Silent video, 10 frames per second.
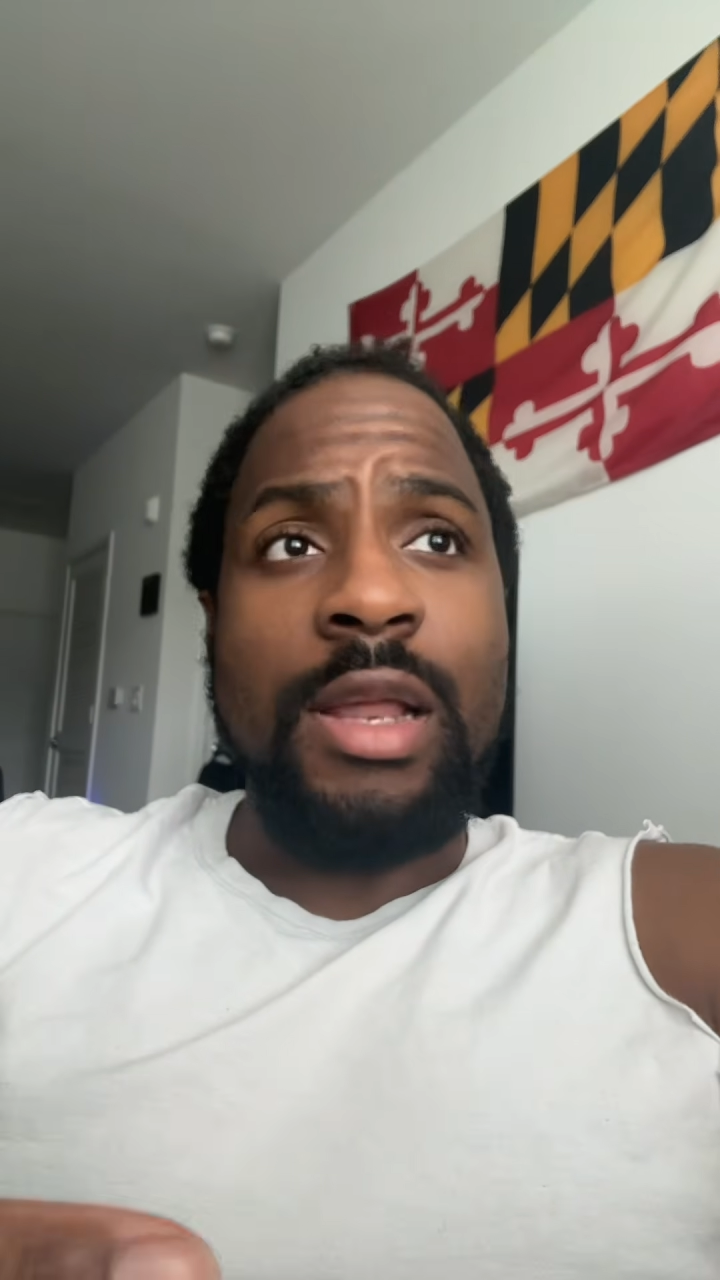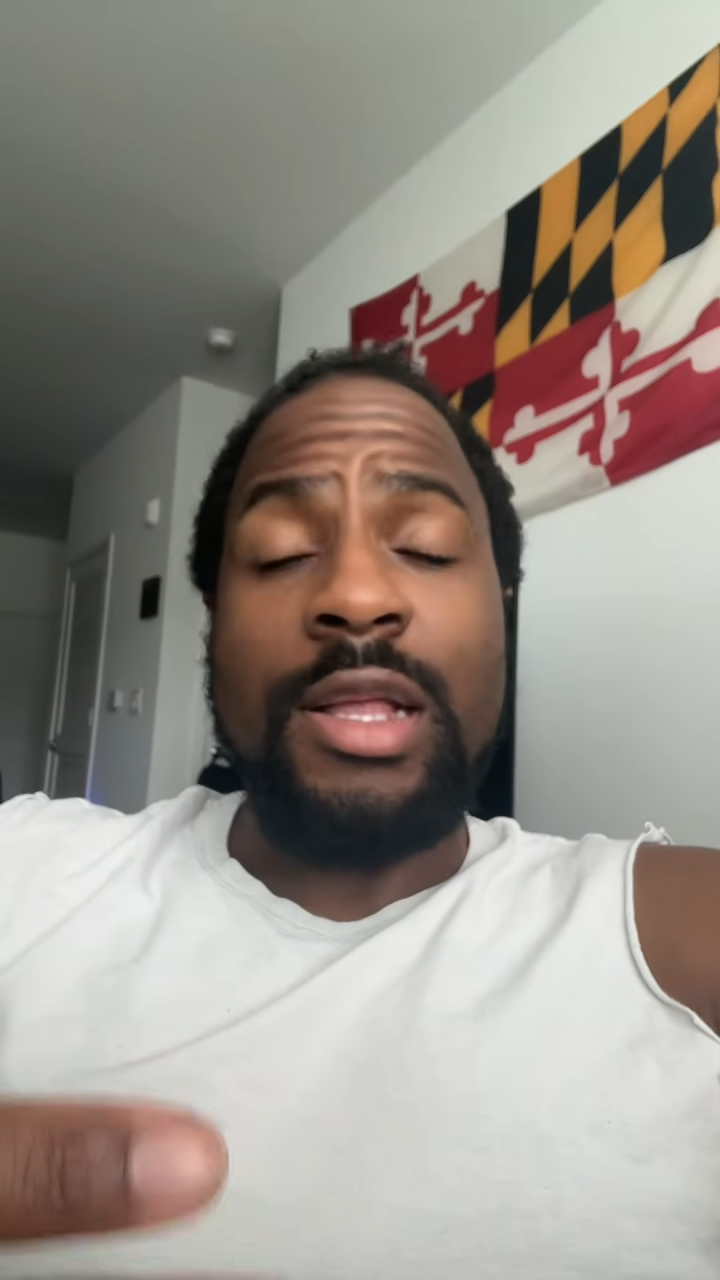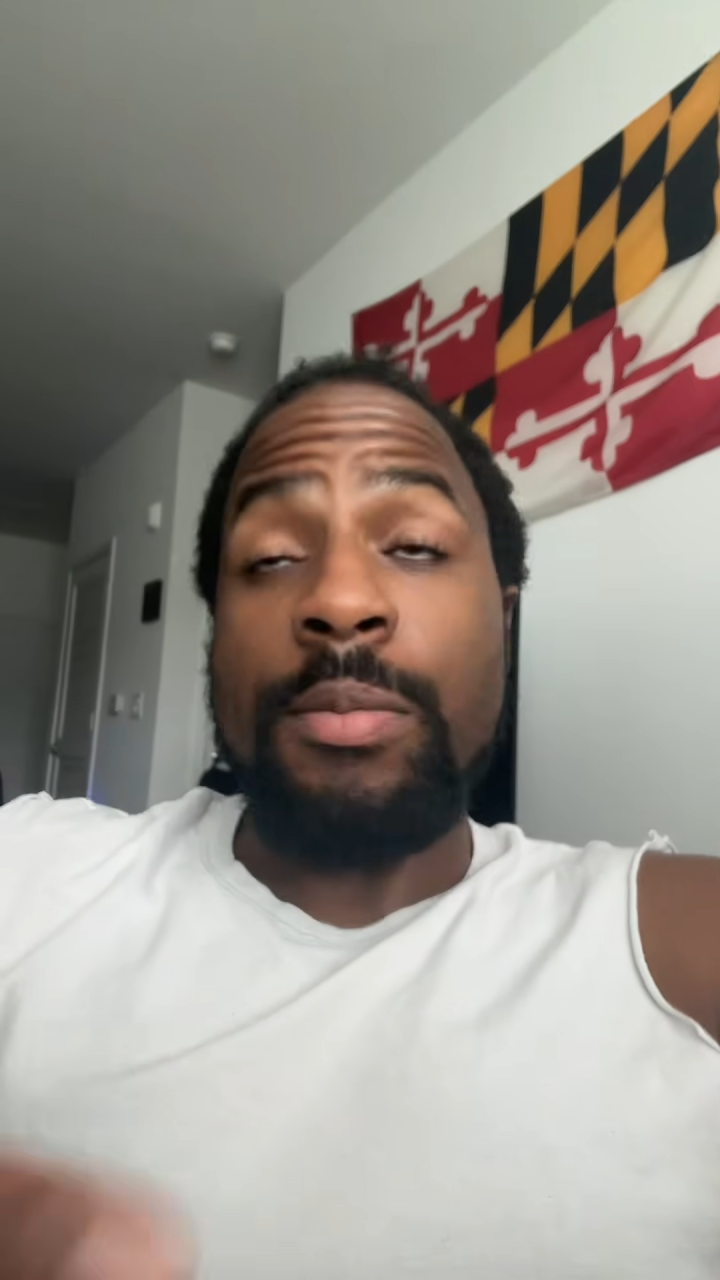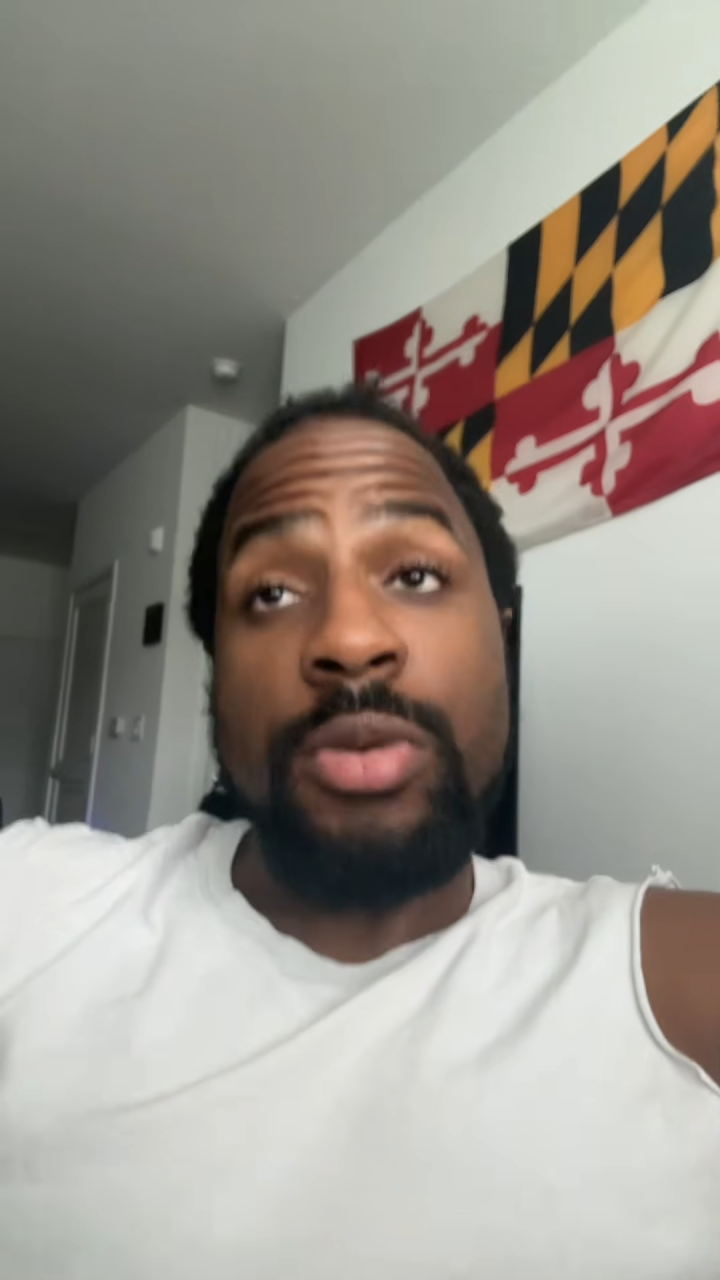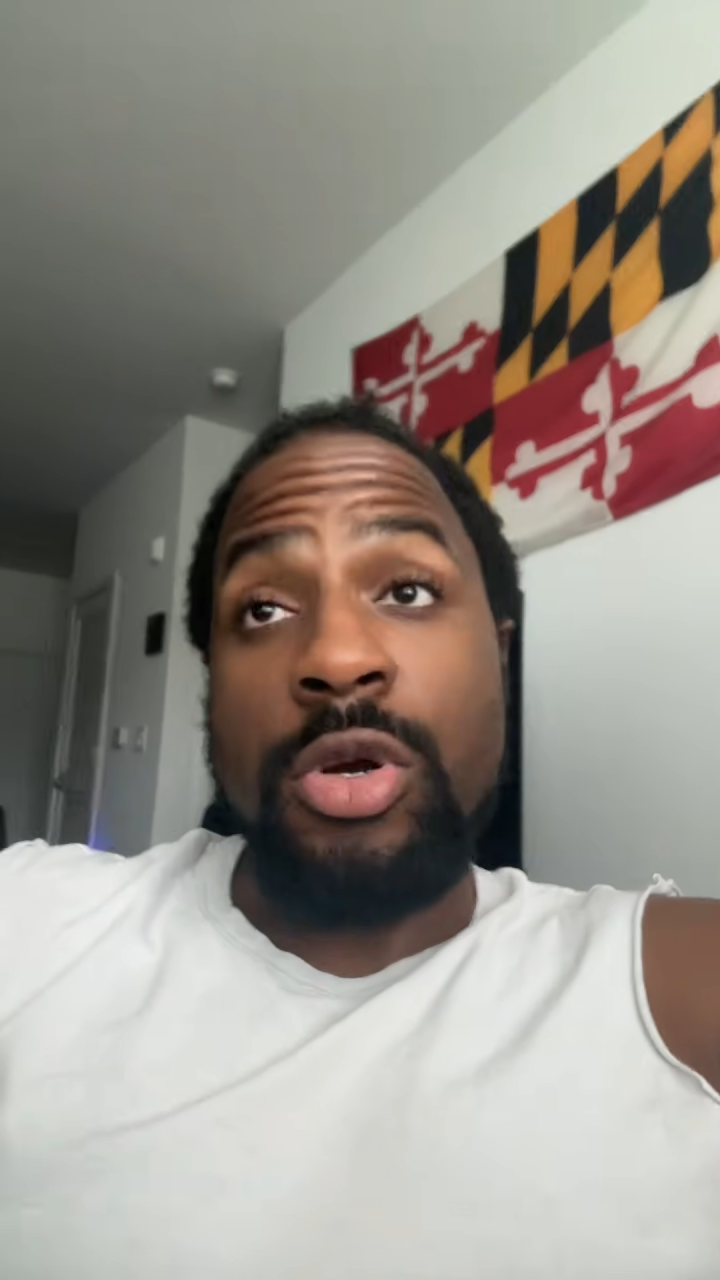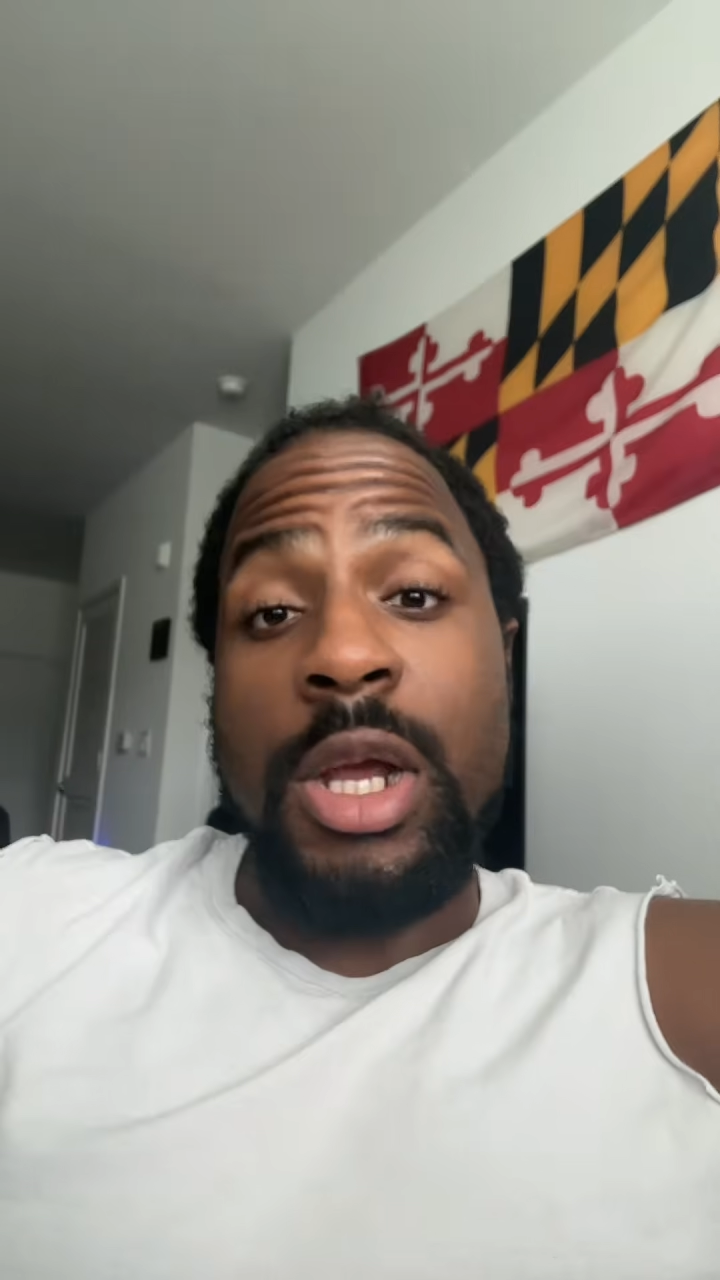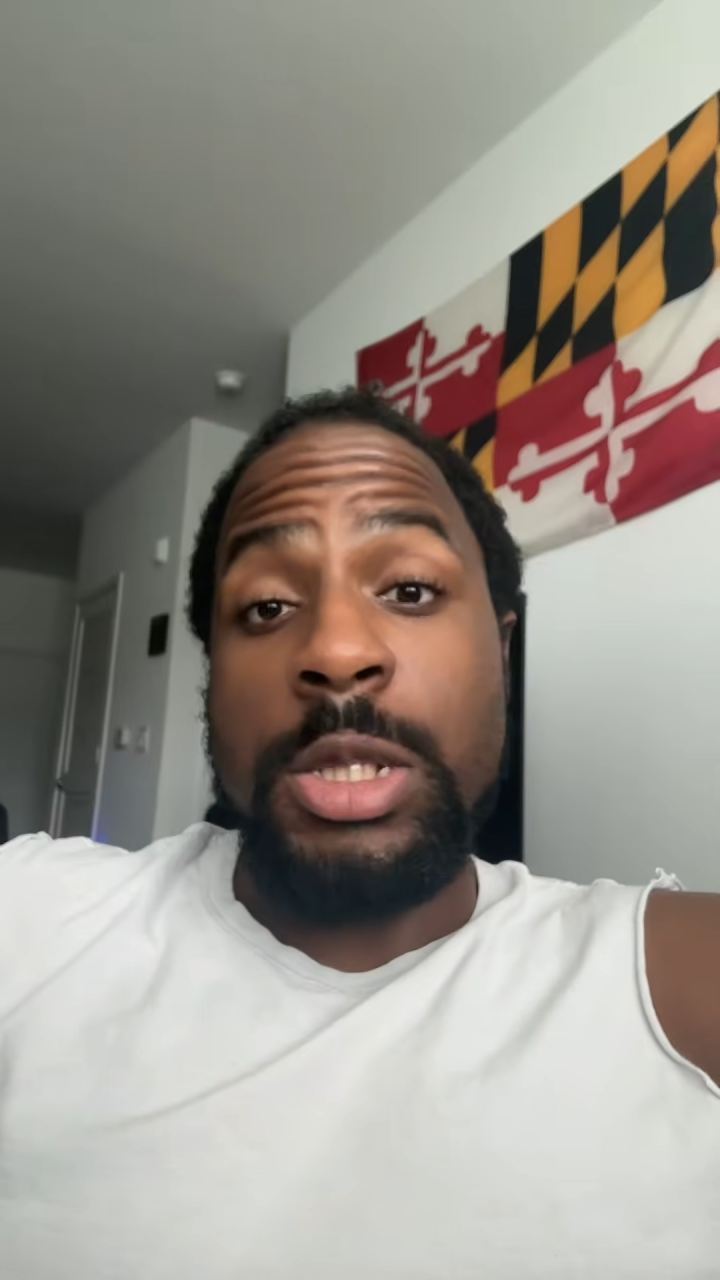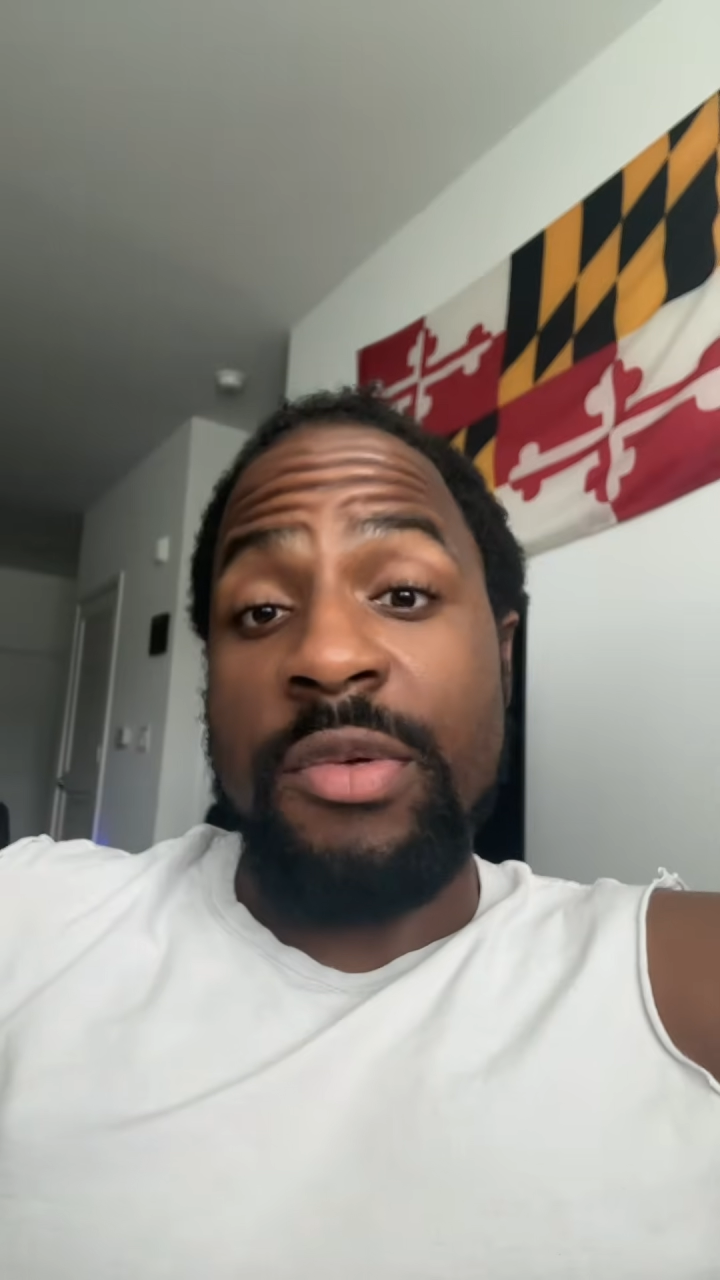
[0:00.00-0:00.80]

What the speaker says: like the progression